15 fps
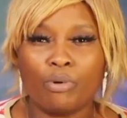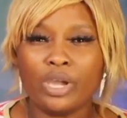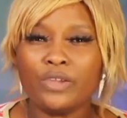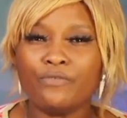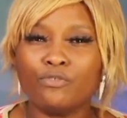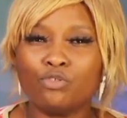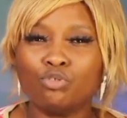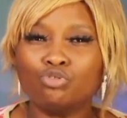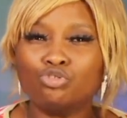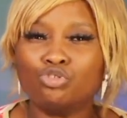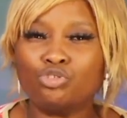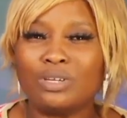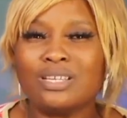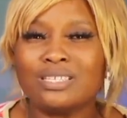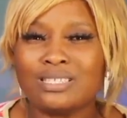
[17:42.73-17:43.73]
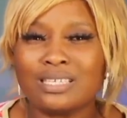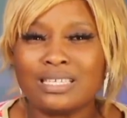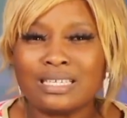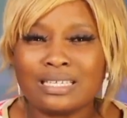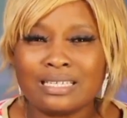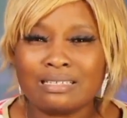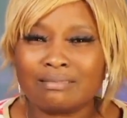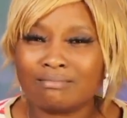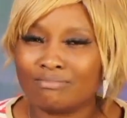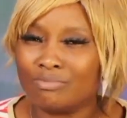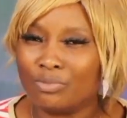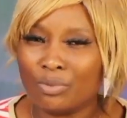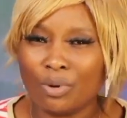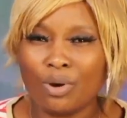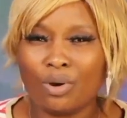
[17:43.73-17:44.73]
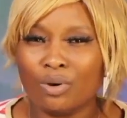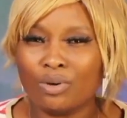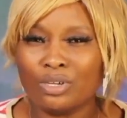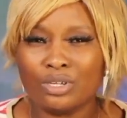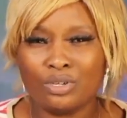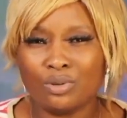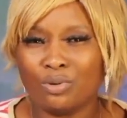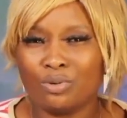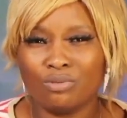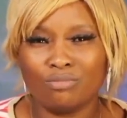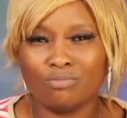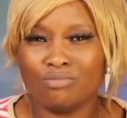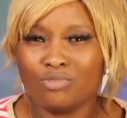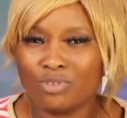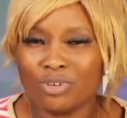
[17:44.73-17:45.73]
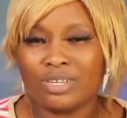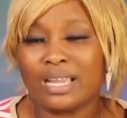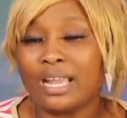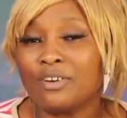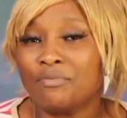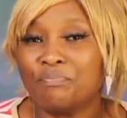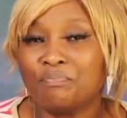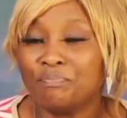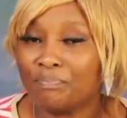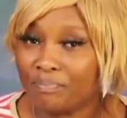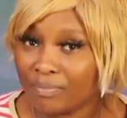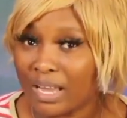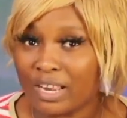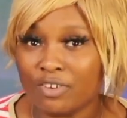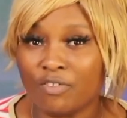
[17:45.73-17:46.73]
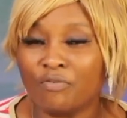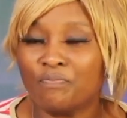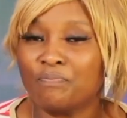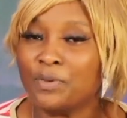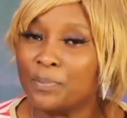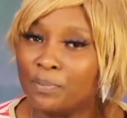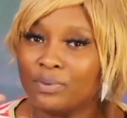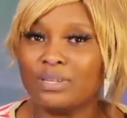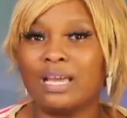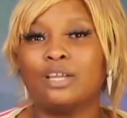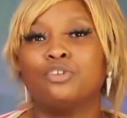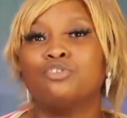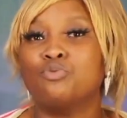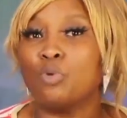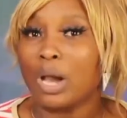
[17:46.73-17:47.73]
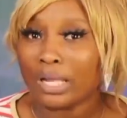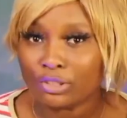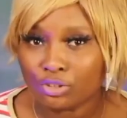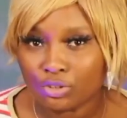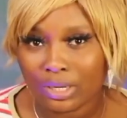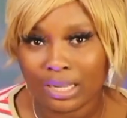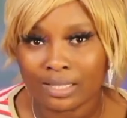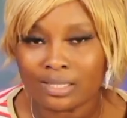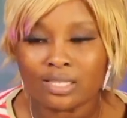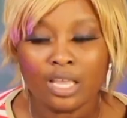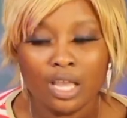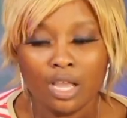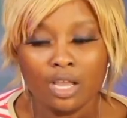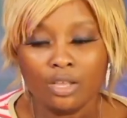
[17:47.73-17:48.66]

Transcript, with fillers: But if you don't dress well, you know, you know the kind of kind of people that you attract.